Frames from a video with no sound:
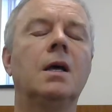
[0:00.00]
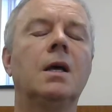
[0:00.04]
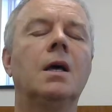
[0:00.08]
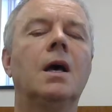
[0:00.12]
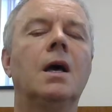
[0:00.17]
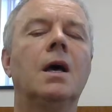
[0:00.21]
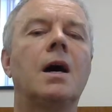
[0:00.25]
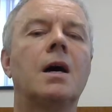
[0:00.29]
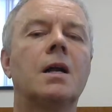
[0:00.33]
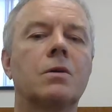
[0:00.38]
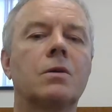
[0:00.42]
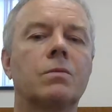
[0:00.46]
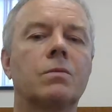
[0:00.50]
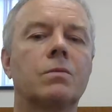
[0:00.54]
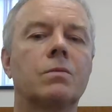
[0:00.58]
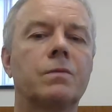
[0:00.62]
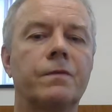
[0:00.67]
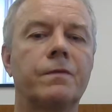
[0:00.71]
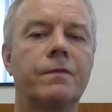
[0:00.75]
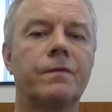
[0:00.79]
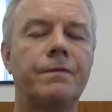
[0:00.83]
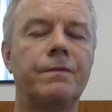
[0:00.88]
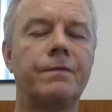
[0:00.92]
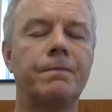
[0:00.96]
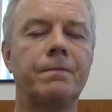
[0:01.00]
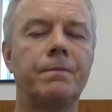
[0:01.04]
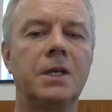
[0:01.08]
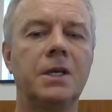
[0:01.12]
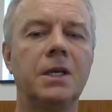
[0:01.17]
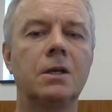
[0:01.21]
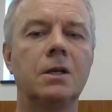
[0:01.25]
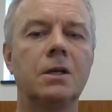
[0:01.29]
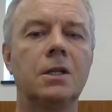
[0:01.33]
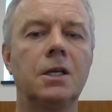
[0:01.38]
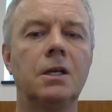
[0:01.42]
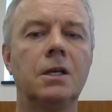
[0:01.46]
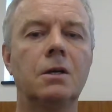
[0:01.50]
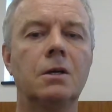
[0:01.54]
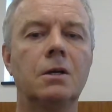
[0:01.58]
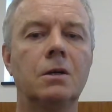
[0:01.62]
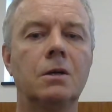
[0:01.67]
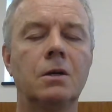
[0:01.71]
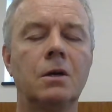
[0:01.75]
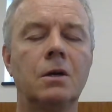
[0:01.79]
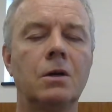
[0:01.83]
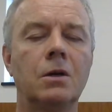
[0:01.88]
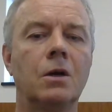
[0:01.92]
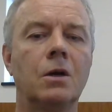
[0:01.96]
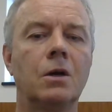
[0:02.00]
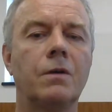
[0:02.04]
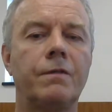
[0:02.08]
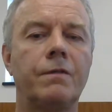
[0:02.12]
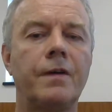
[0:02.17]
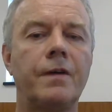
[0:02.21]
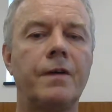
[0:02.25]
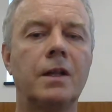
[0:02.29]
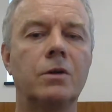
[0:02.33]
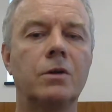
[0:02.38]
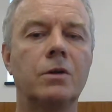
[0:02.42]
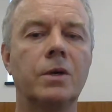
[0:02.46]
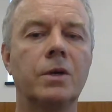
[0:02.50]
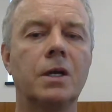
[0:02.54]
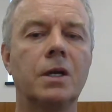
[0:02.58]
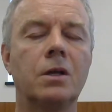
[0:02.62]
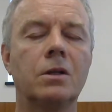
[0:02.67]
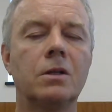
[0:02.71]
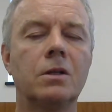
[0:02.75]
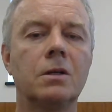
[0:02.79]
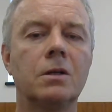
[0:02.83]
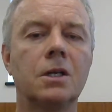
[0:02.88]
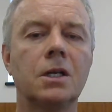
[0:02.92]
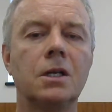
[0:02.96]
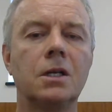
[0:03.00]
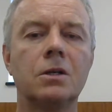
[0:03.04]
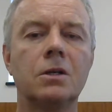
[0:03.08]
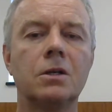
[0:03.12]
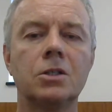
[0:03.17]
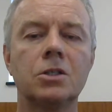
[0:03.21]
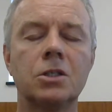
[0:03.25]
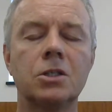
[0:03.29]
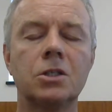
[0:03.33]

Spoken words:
how to be a leader, following other leaders,